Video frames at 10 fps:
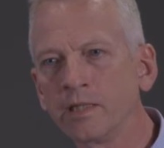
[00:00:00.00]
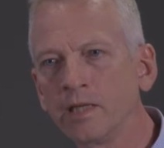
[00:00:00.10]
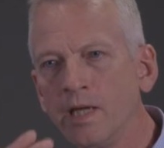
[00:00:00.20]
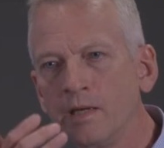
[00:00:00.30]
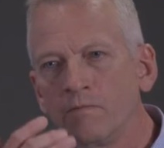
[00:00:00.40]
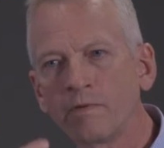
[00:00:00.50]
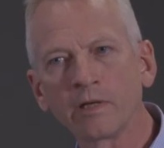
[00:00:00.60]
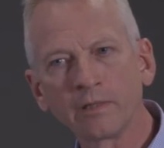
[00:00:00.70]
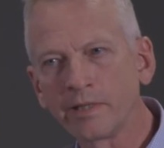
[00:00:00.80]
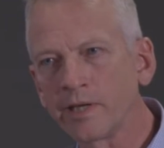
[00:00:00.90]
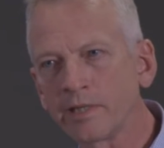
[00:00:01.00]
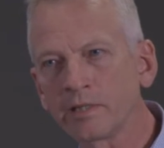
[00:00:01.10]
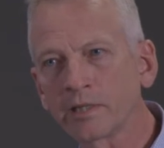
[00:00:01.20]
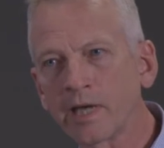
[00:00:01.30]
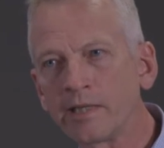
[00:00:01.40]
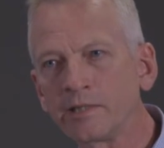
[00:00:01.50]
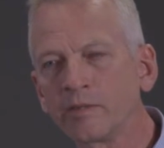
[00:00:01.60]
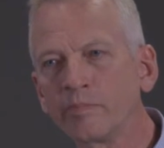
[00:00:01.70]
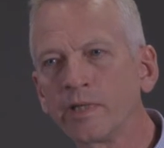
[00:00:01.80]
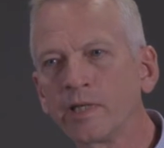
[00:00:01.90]
The veil did not disguise
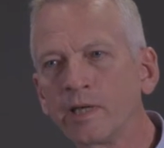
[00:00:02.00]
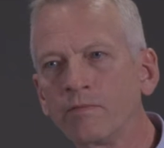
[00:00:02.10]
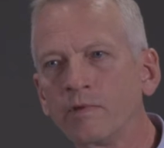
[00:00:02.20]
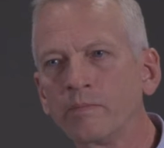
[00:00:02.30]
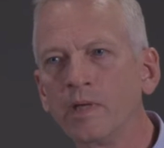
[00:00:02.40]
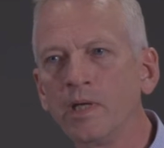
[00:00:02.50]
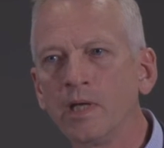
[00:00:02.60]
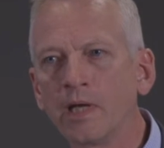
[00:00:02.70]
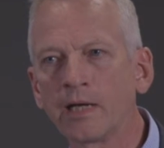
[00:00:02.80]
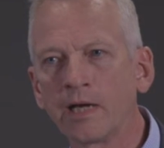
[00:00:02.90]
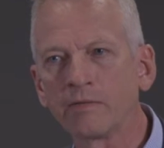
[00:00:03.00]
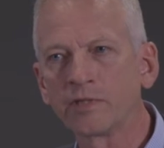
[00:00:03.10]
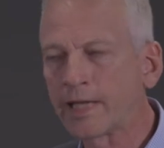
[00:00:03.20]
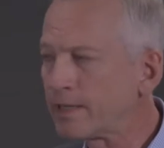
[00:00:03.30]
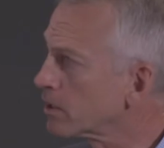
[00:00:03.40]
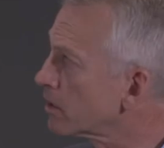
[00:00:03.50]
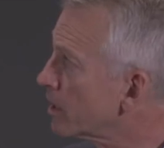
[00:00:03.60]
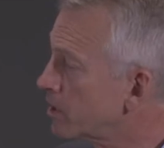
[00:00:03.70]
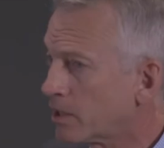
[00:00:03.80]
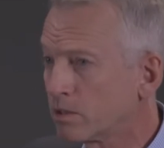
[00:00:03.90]
them, but it gave them a kind of
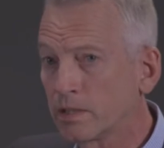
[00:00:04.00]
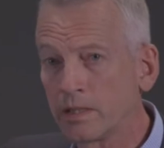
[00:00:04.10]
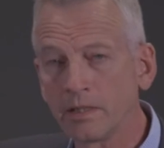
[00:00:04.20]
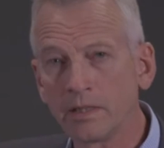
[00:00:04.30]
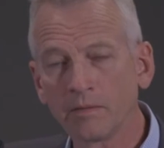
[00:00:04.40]
psychological